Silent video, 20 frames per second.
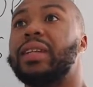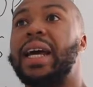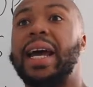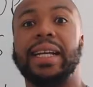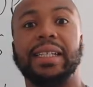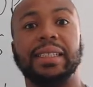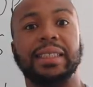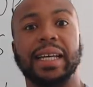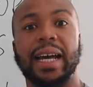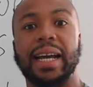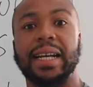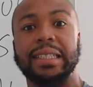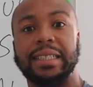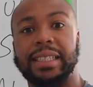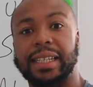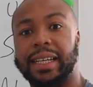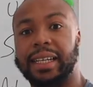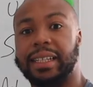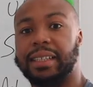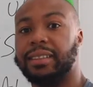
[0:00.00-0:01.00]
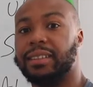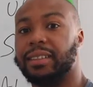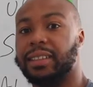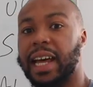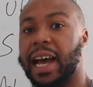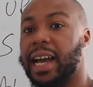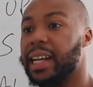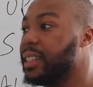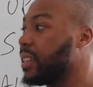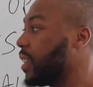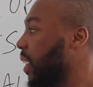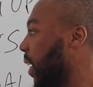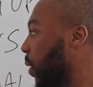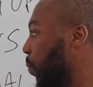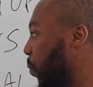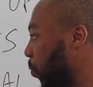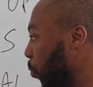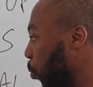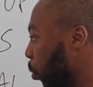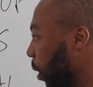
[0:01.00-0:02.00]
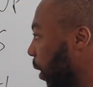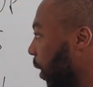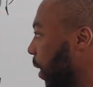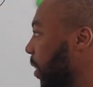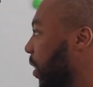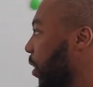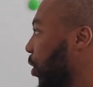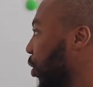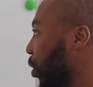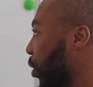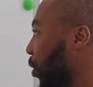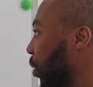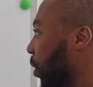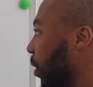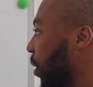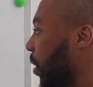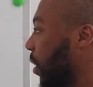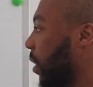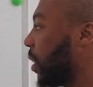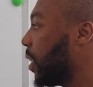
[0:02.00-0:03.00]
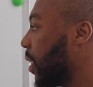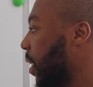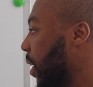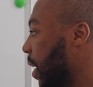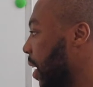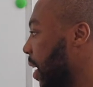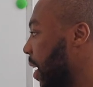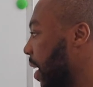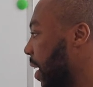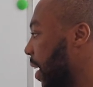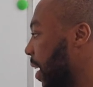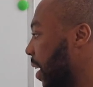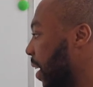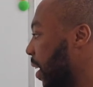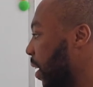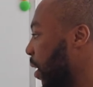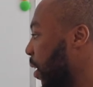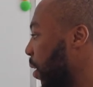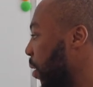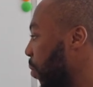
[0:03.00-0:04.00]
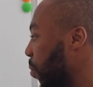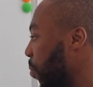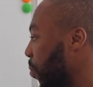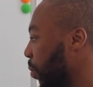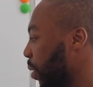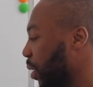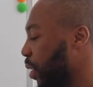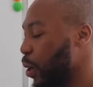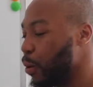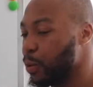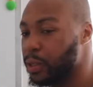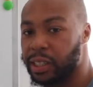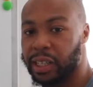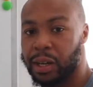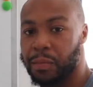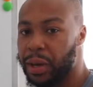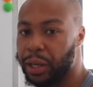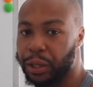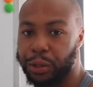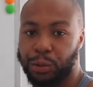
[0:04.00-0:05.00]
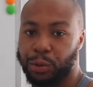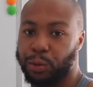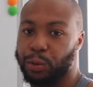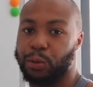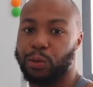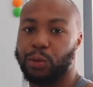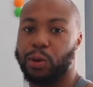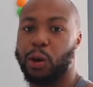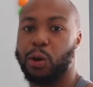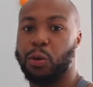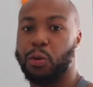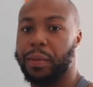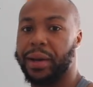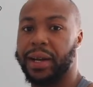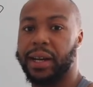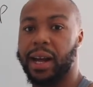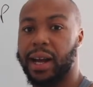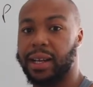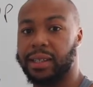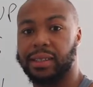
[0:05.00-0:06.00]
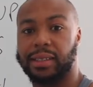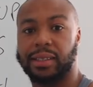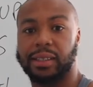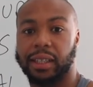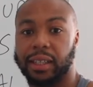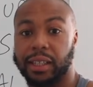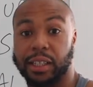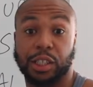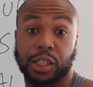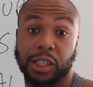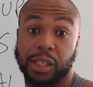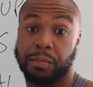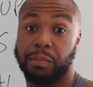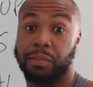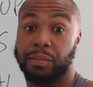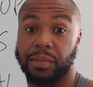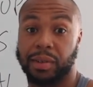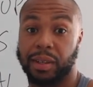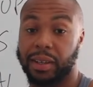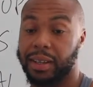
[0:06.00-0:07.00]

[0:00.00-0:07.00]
eight to eighteen, like dealing with all of these issues. Um, you know, it's going to make you go a bit nuts in the gym.